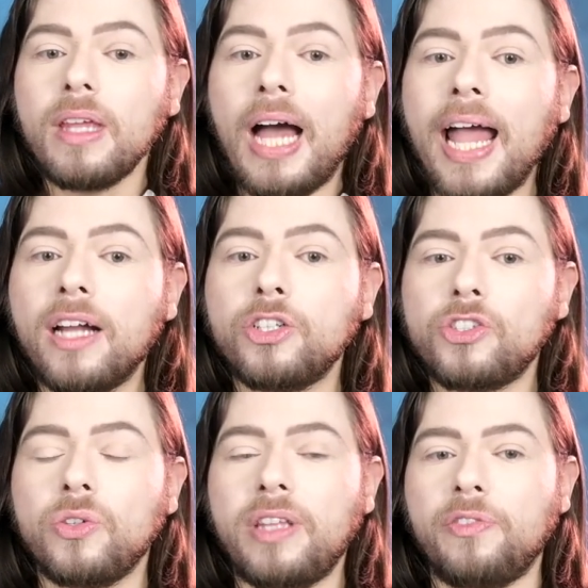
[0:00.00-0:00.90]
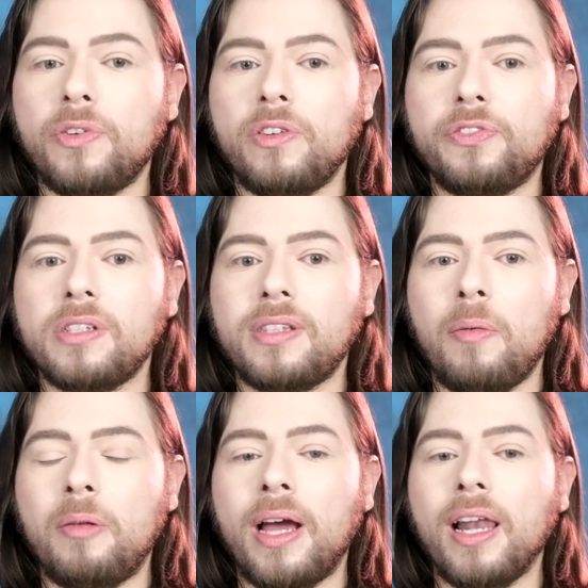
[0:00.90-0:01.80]
I understood that for the first time
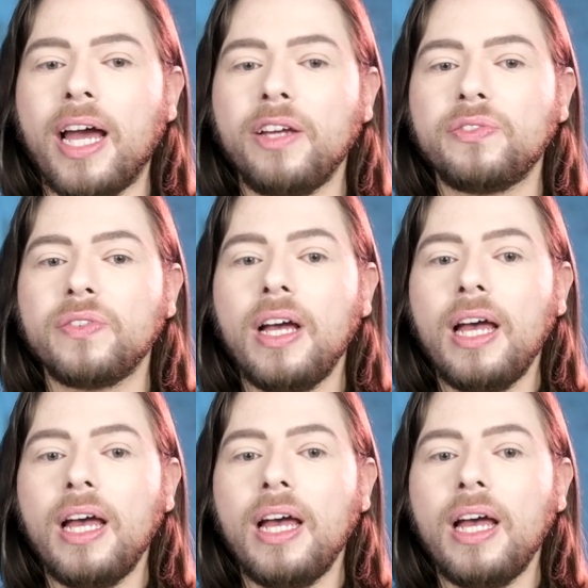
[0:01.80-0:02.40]
in my life.